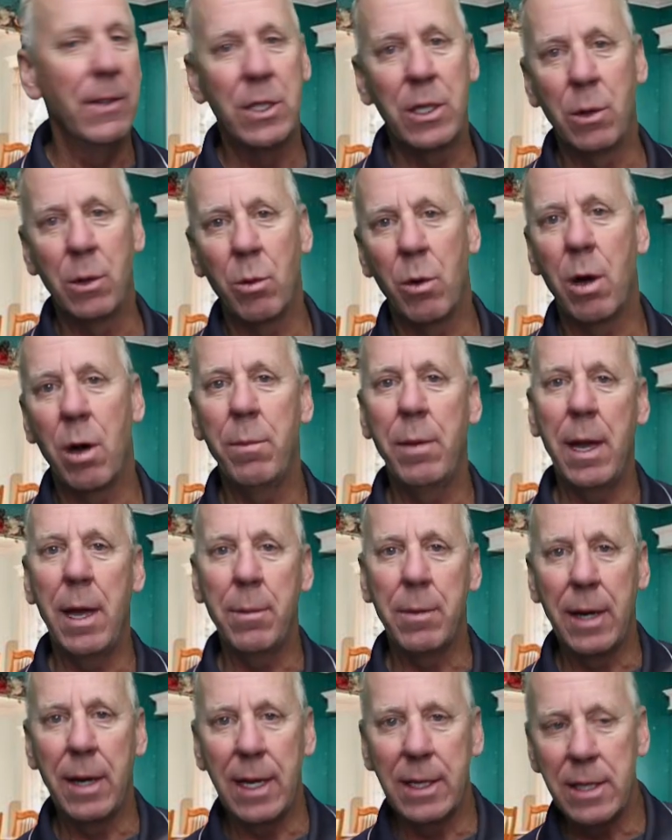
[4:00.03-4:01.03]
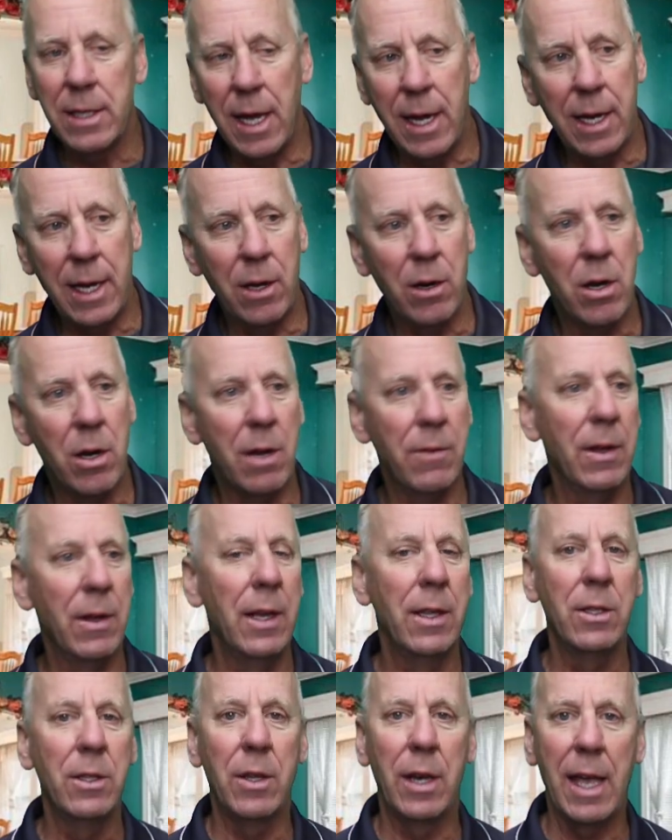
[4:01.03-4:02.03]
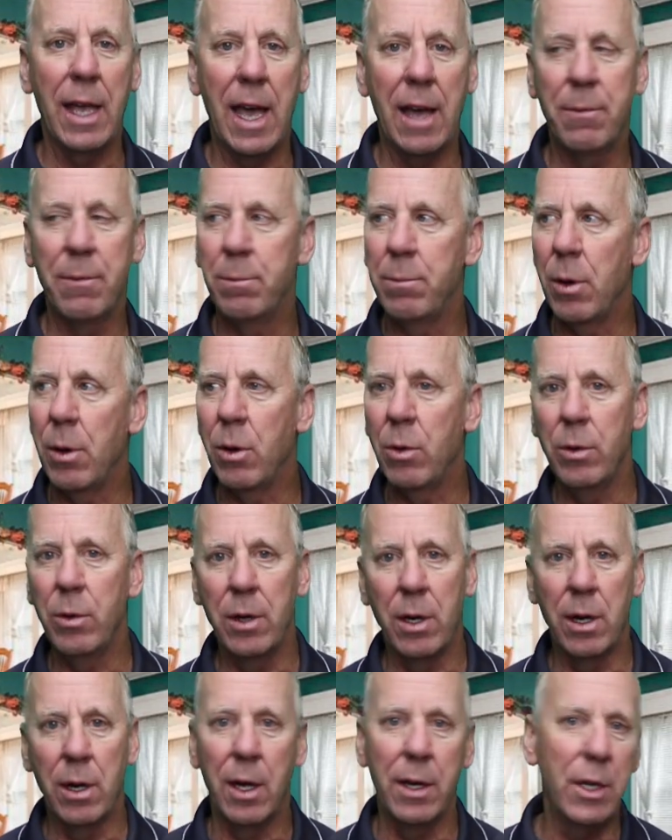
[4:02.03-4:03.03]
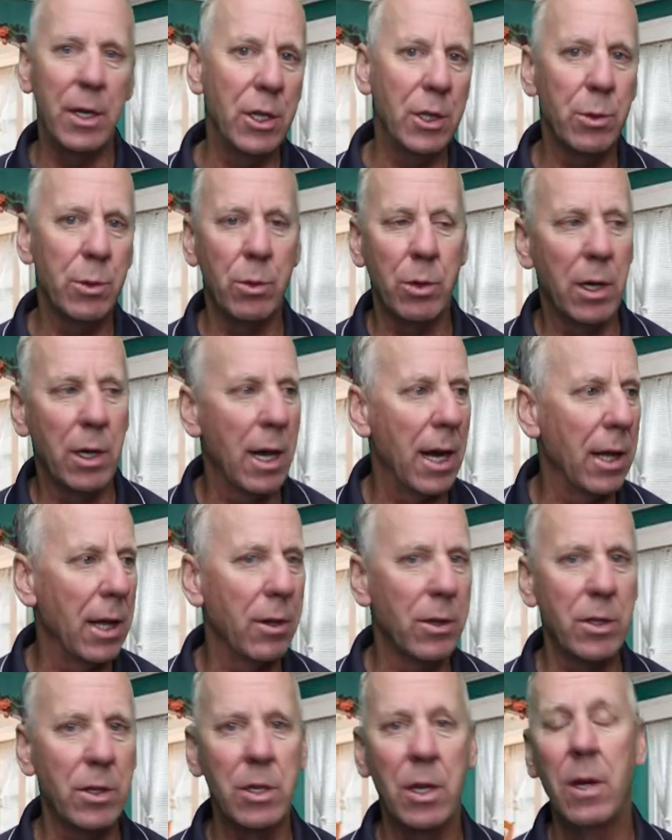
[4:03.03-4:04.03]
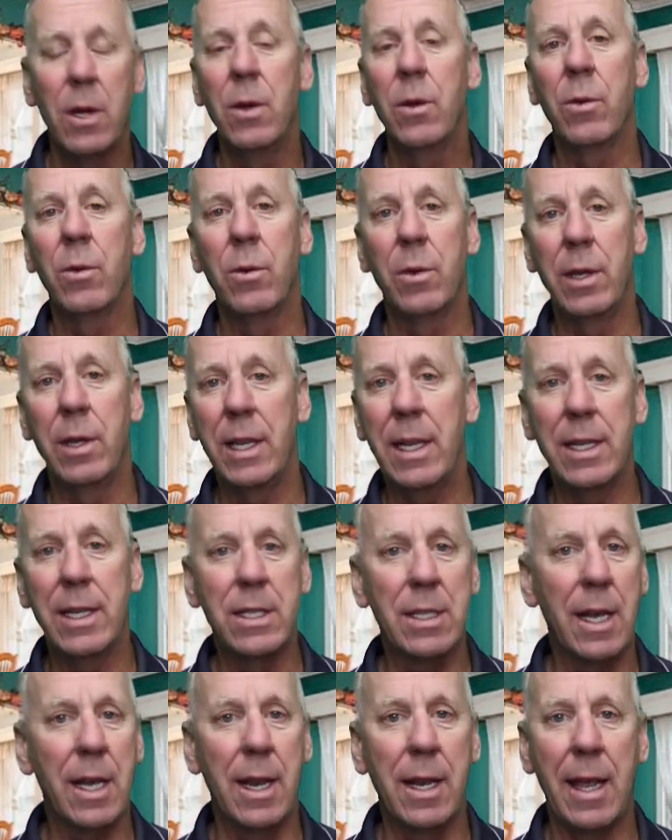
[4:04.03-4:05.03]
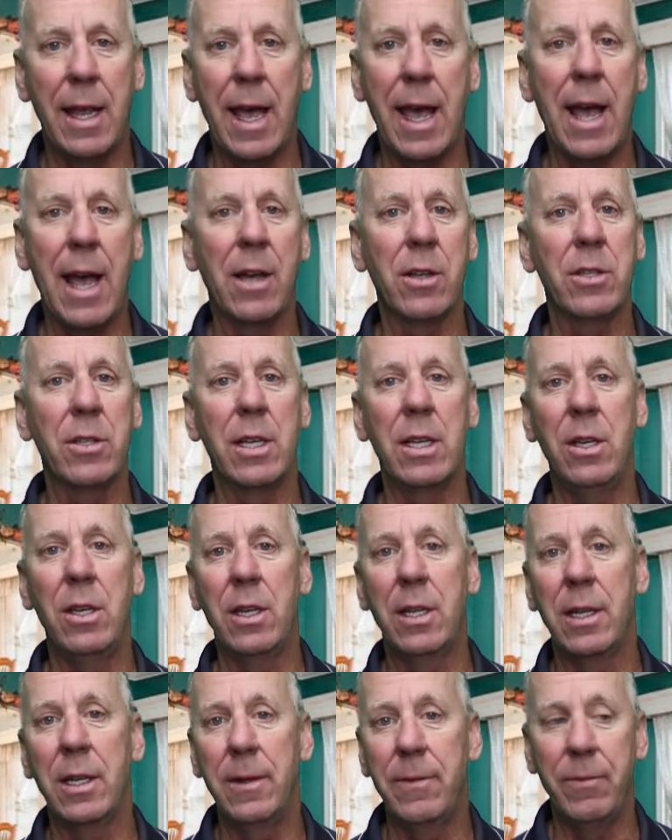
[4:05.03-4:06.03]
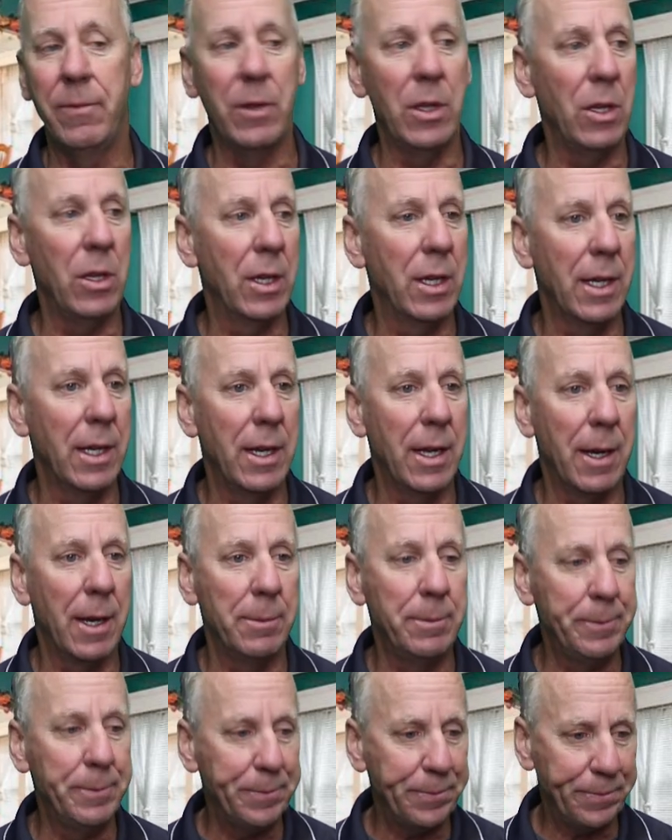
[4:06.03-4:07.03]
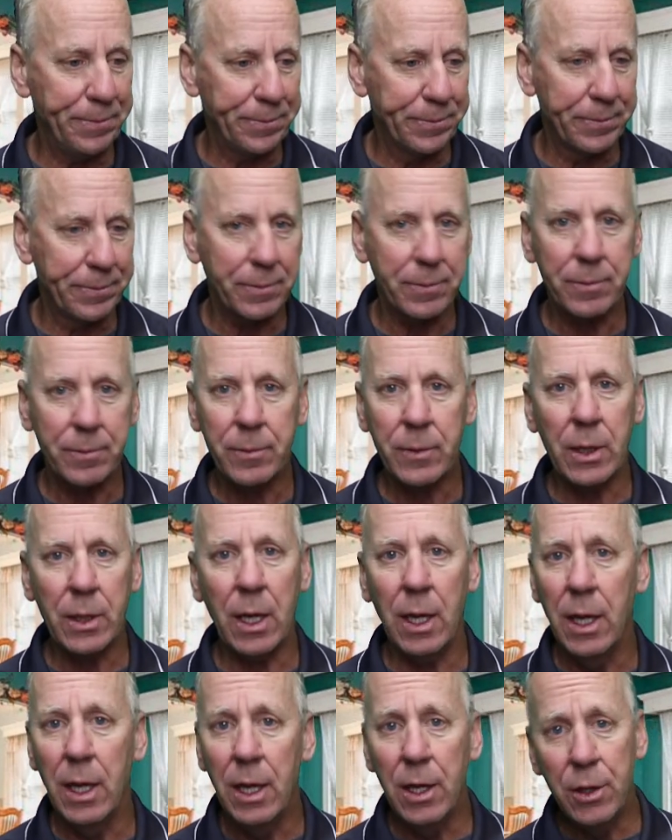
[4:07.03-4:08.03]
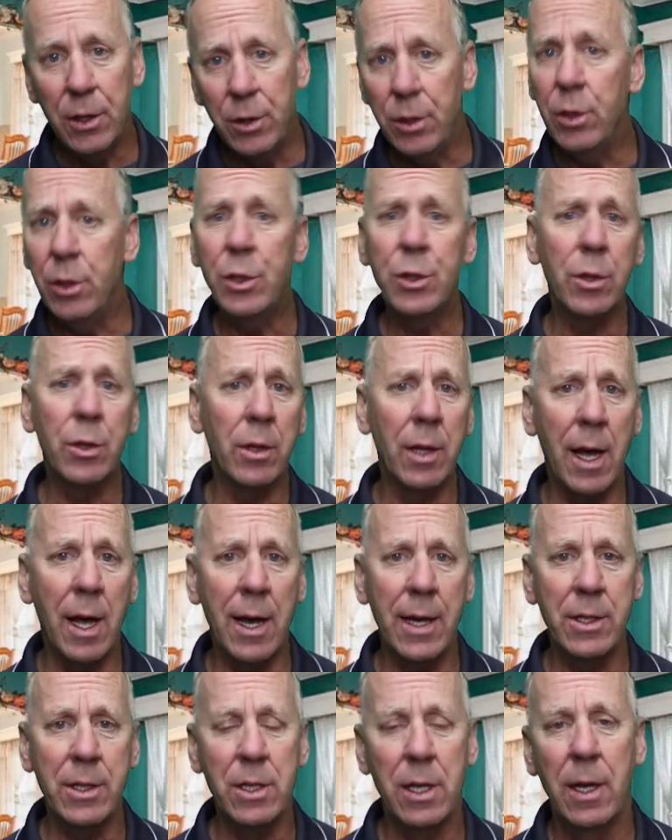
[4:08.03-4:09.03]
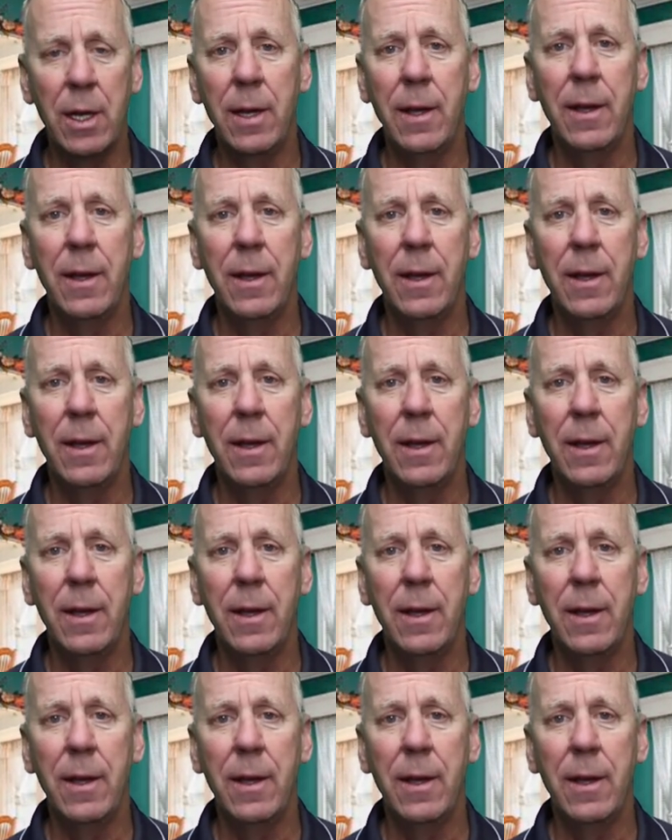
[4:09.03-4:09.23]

Should the wallpaper get taken off? Do they have bold and unusual colors on the inside of the house that you could you could um, neutralize?